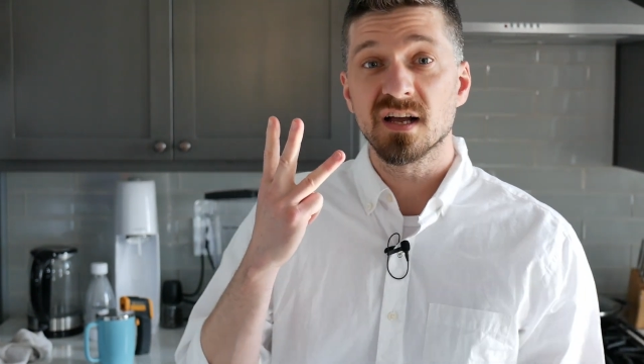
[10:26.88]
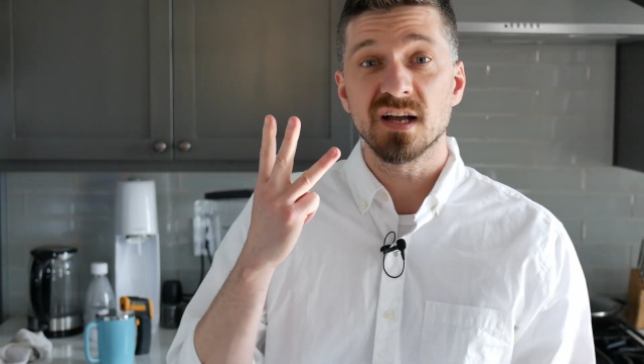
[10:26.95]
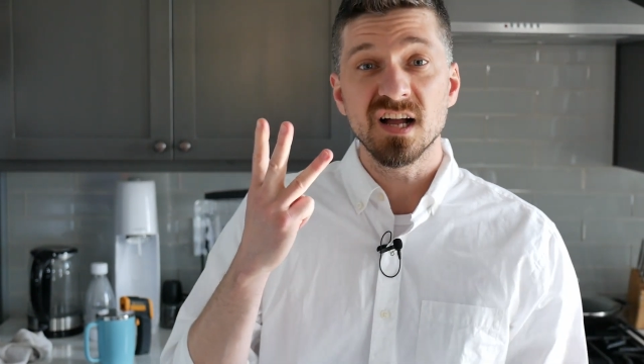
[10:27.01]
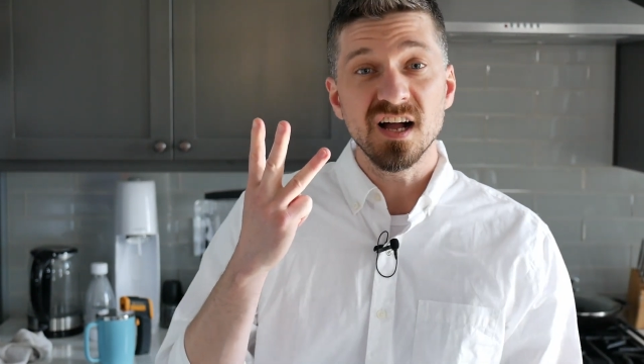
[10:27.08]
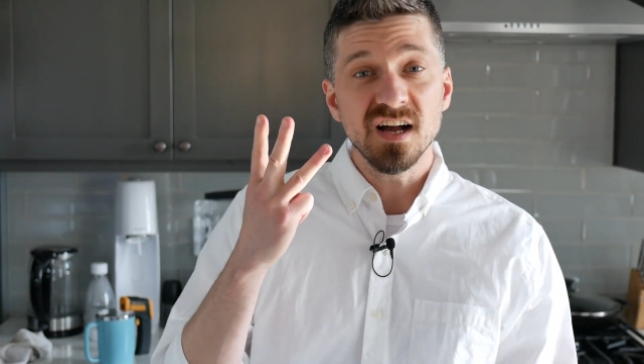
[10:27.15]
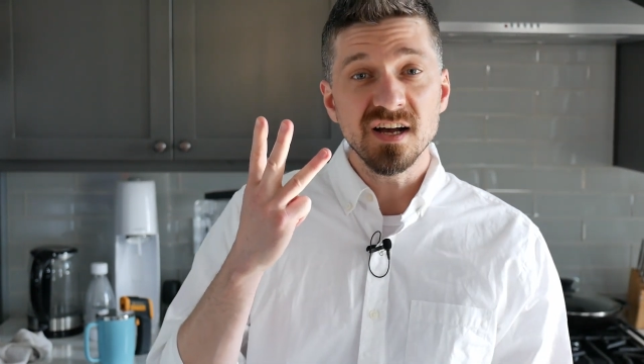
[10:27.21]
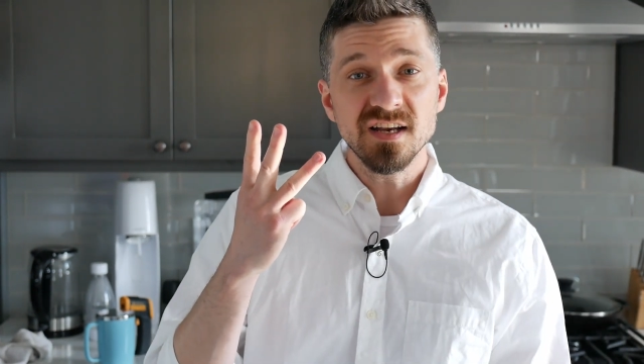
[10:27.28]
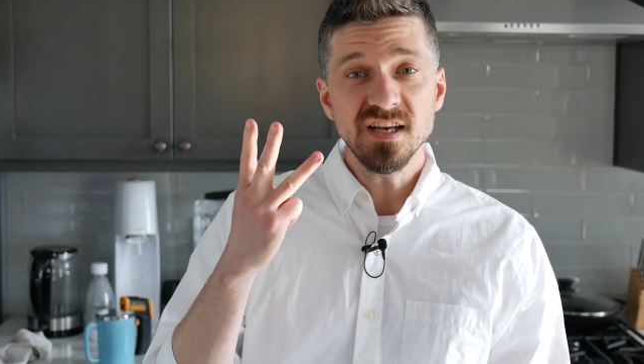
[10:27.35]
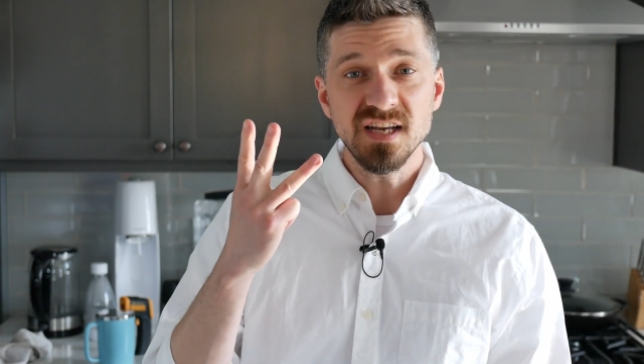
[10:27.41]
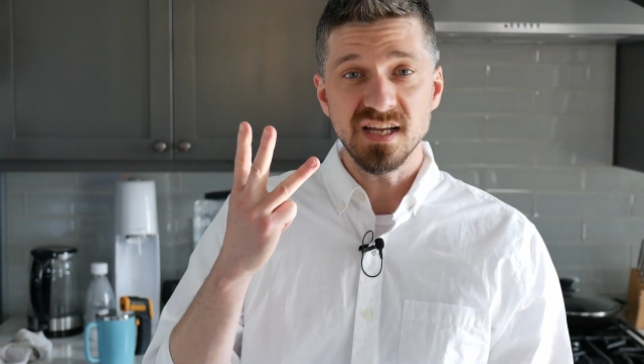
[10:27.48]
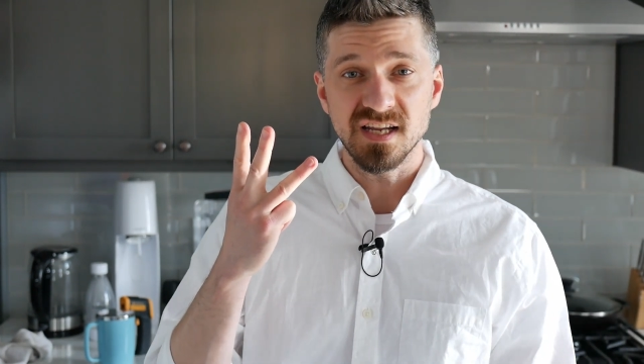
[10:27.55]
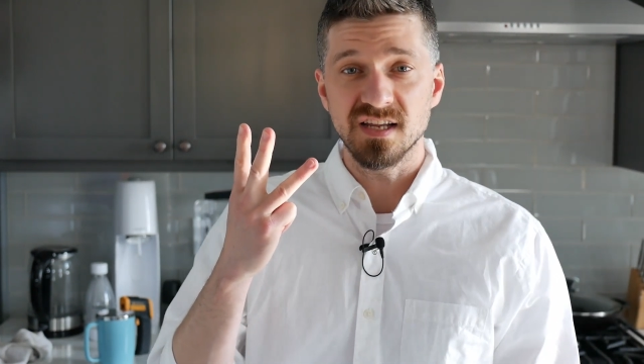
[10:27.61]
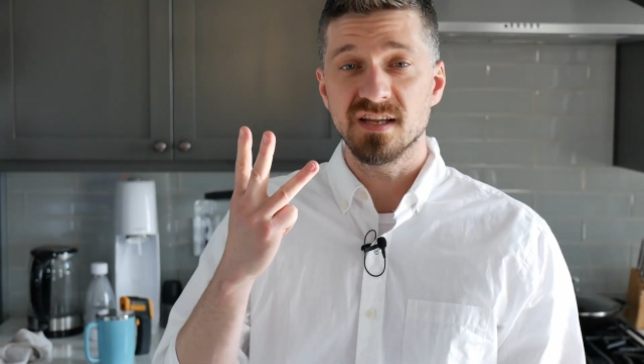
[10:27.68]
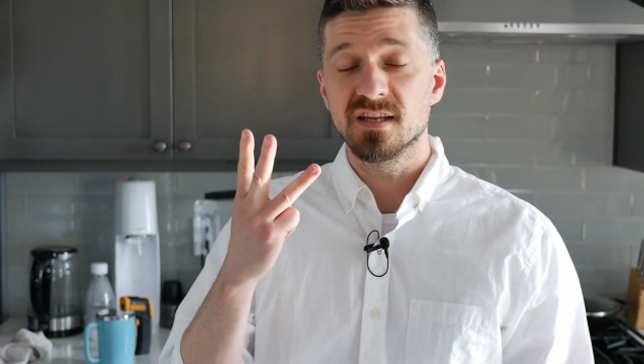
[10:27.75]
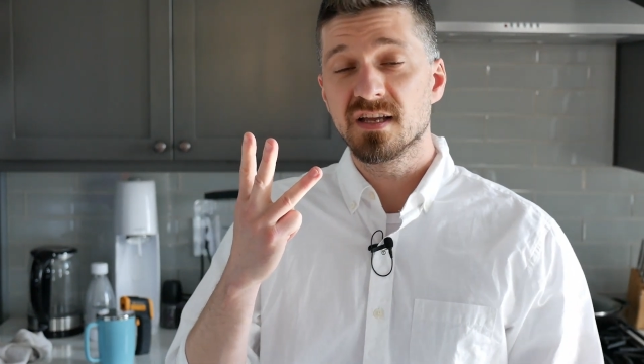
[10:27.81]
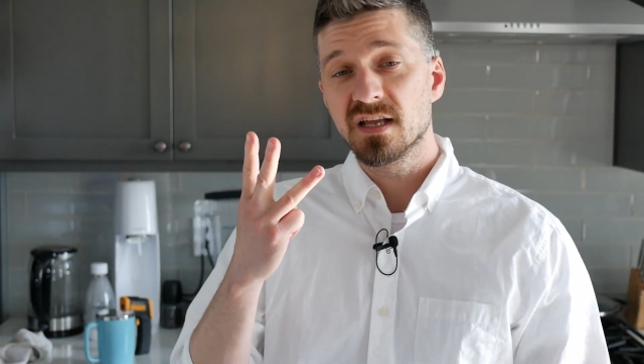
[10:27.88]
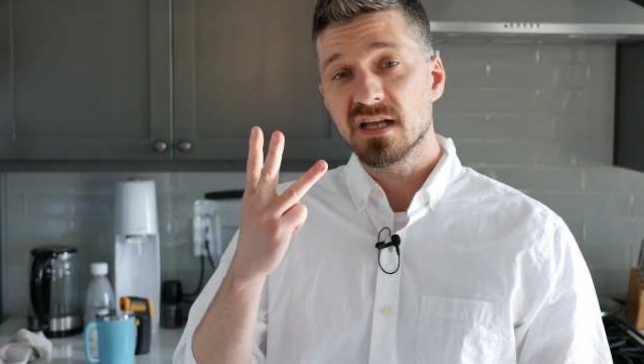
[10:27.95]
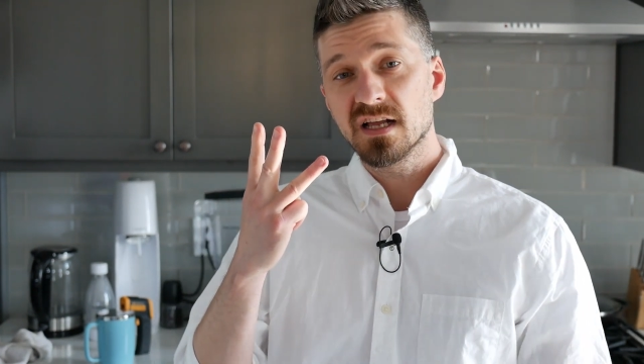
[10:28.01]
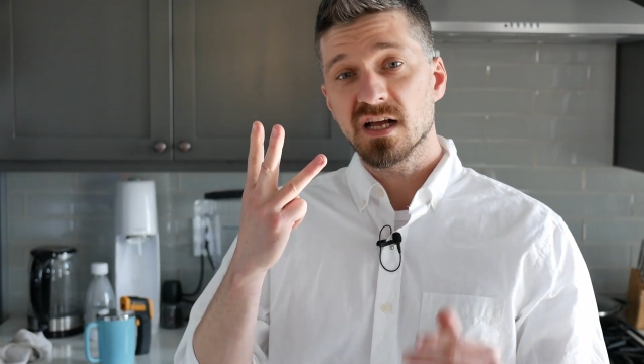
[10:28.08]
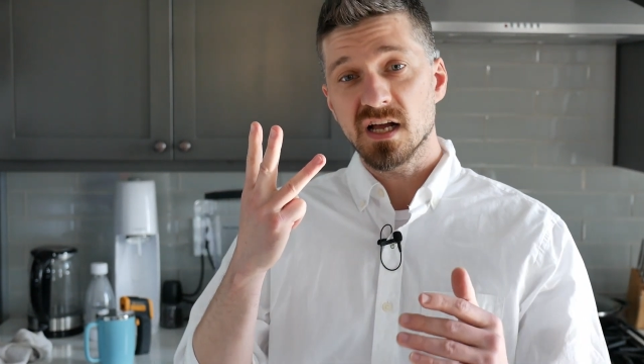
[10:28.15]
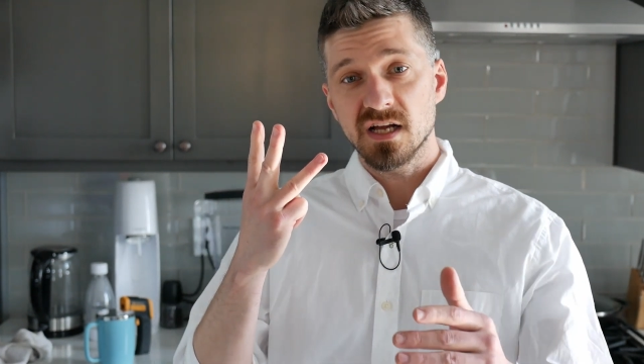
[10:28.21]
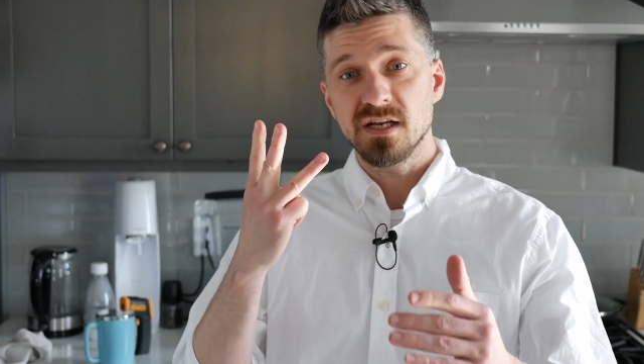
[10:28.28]
honey.
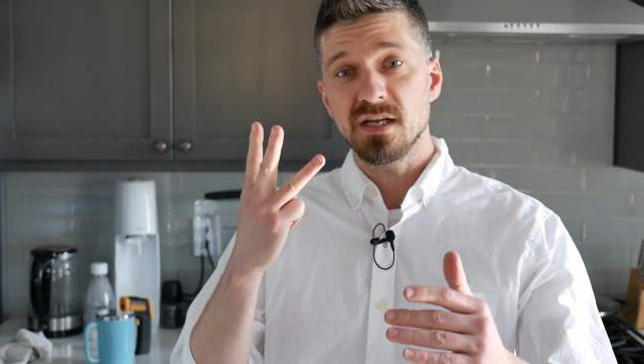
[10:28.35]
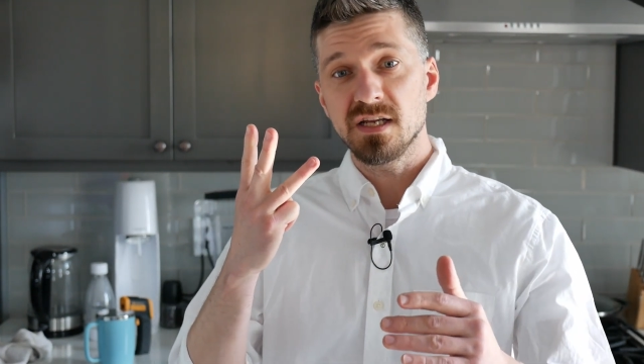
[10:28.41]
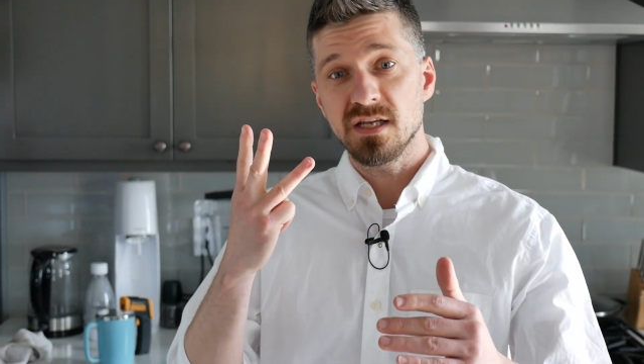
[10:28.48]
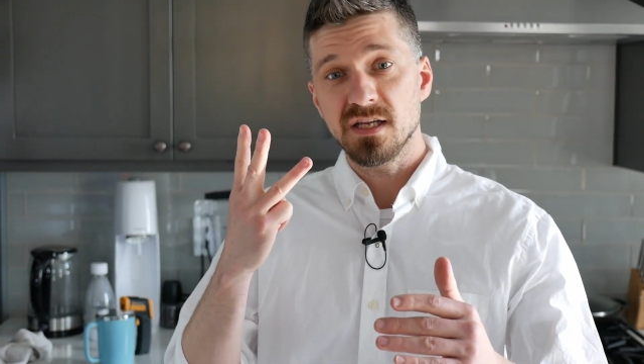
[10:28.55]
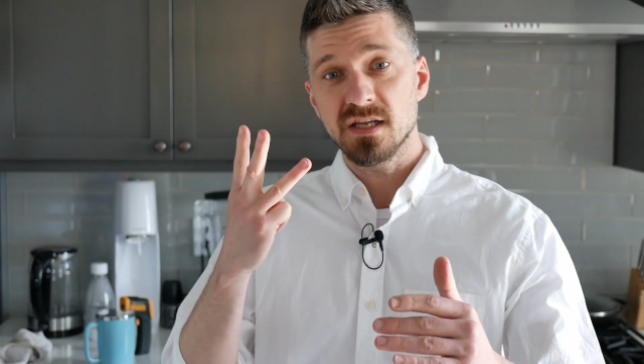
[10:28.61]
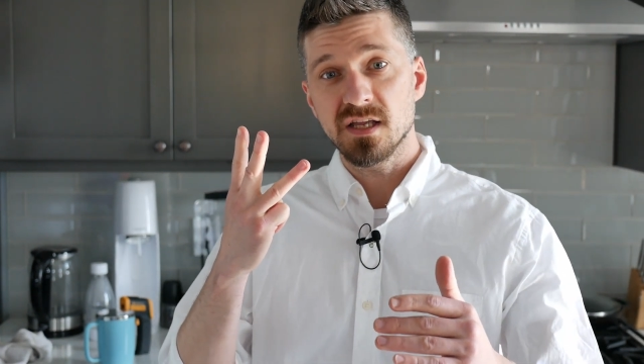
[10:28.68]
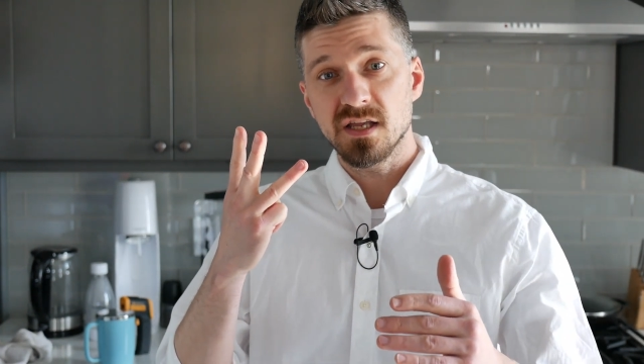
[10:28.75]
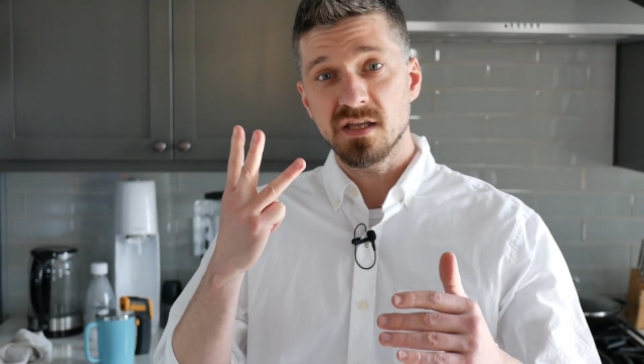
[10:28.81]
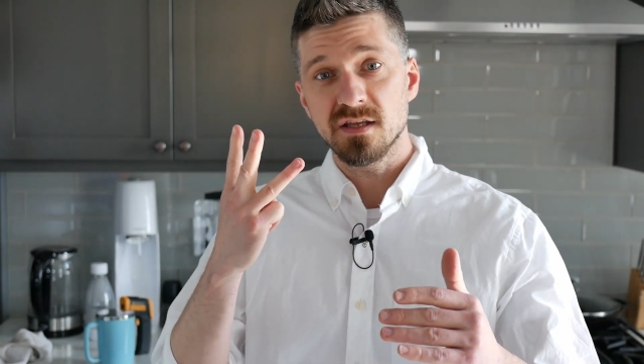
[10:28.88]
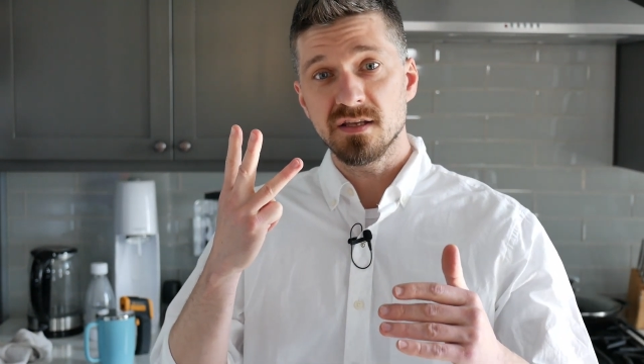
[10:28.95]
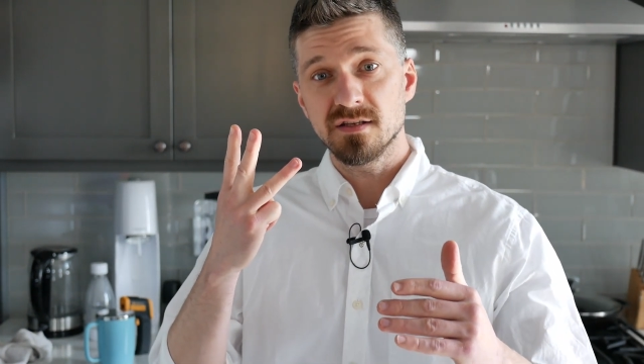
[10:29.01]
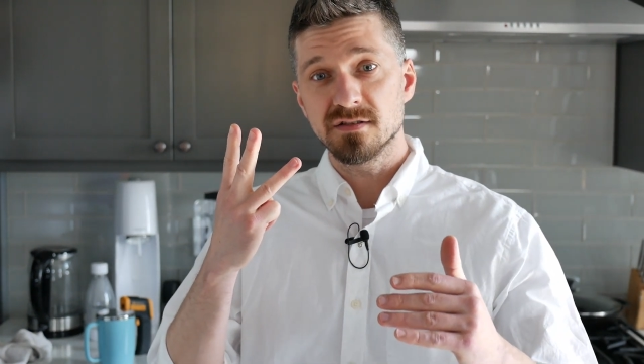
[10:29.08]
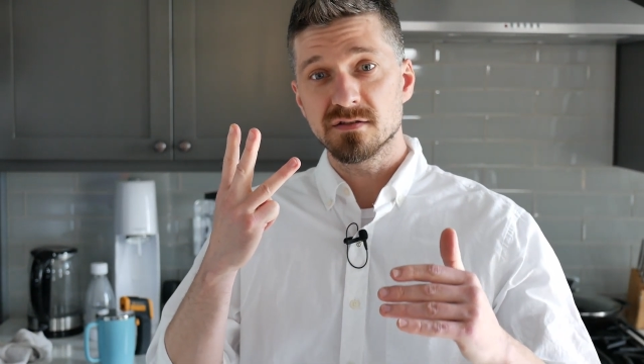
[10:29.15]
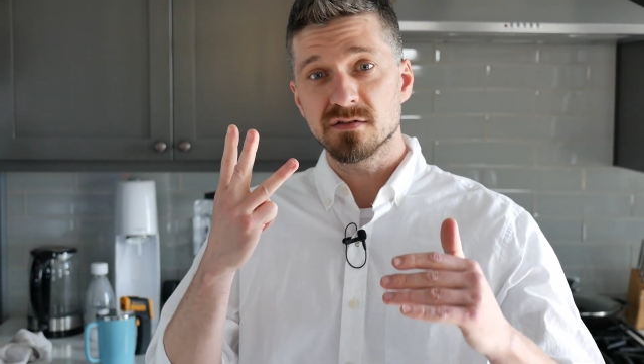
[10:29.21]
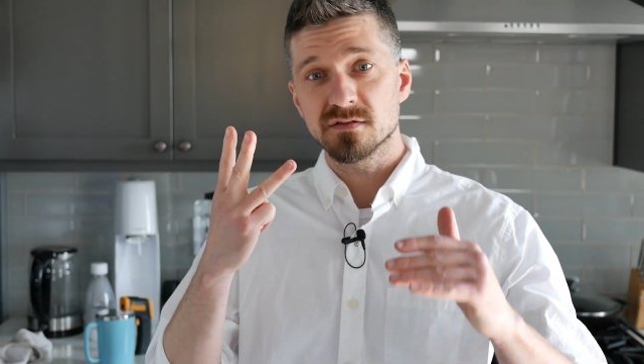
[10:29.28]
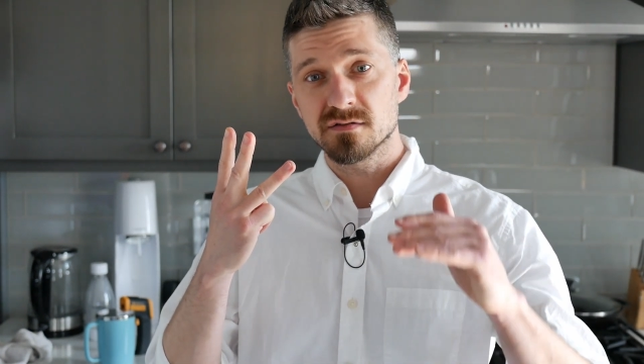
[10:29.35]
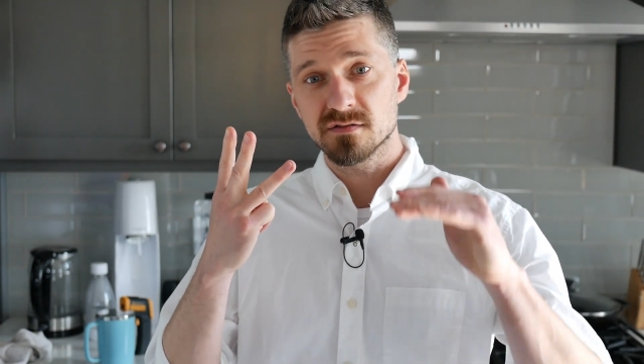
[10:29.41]
Honey is